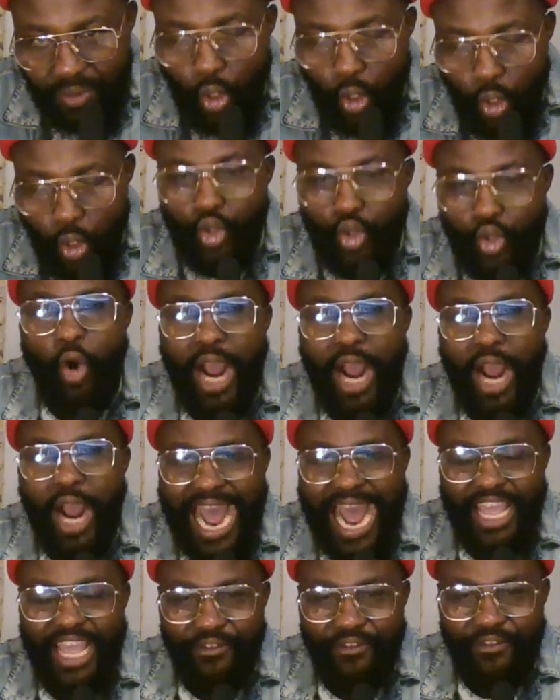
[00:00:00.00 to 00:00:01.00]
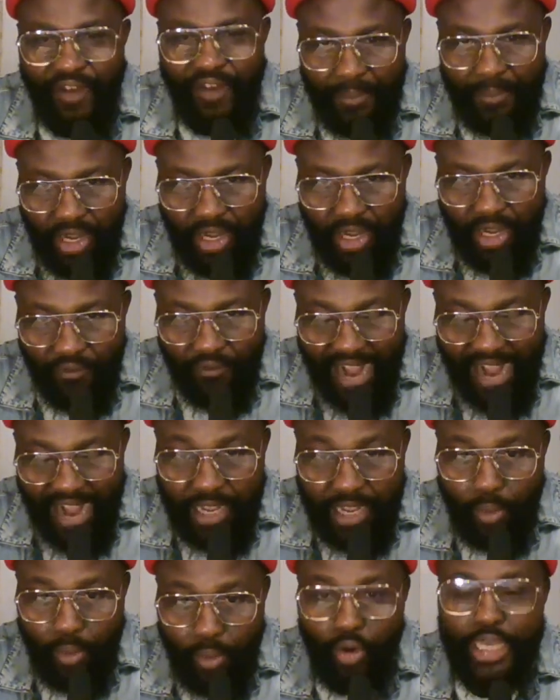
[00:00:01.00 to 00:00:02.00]
You are a family of
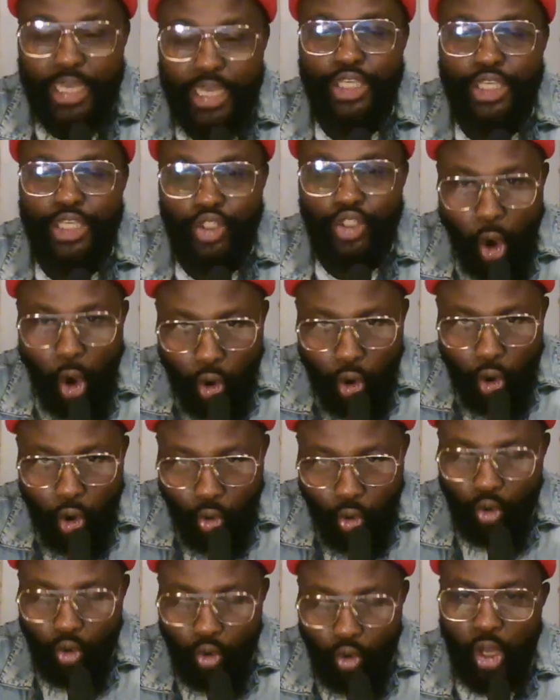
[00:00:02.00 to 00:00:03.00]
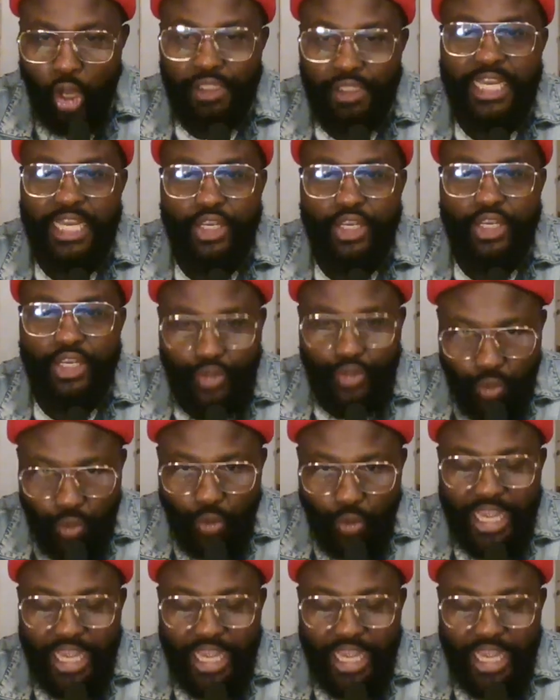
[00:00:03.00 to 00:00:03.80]
animal in jungle, not a zoo,